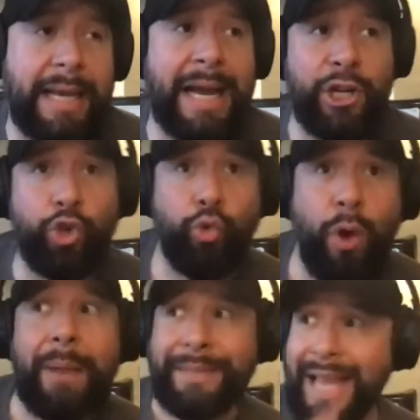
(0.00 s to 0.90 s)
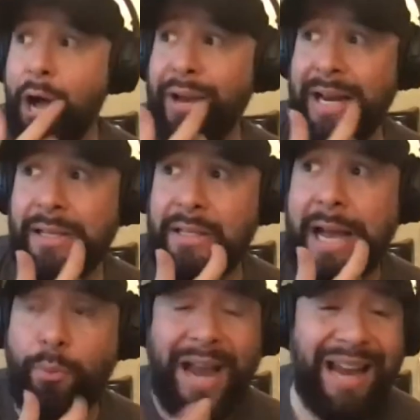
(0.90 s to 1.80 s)
and I dropped out at a
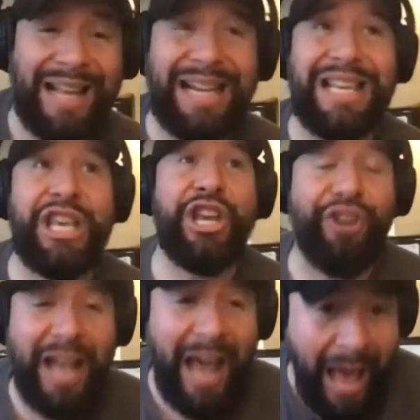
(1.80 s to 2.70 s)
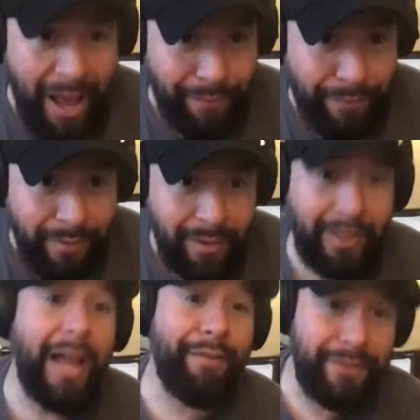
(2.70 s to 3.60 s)
time where I had like a year and a half
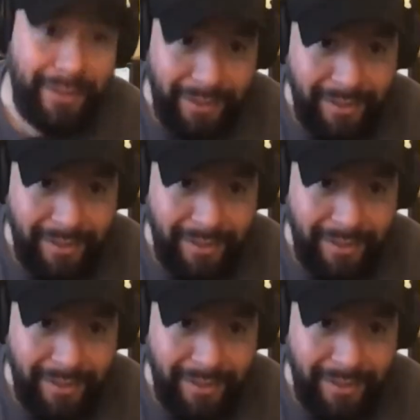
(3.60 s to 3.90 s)
left.